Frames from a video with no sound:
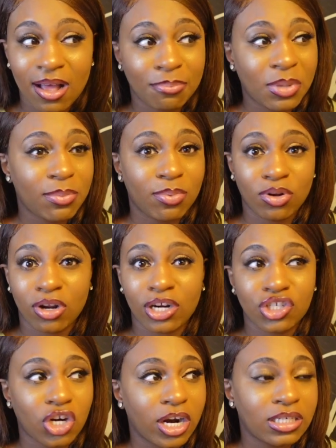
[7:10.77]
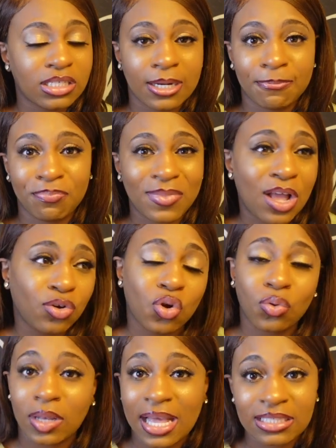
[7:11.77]
People are charging
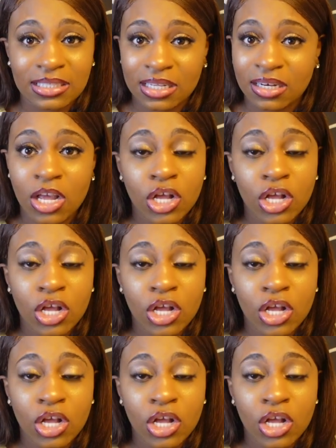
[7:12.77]
no less than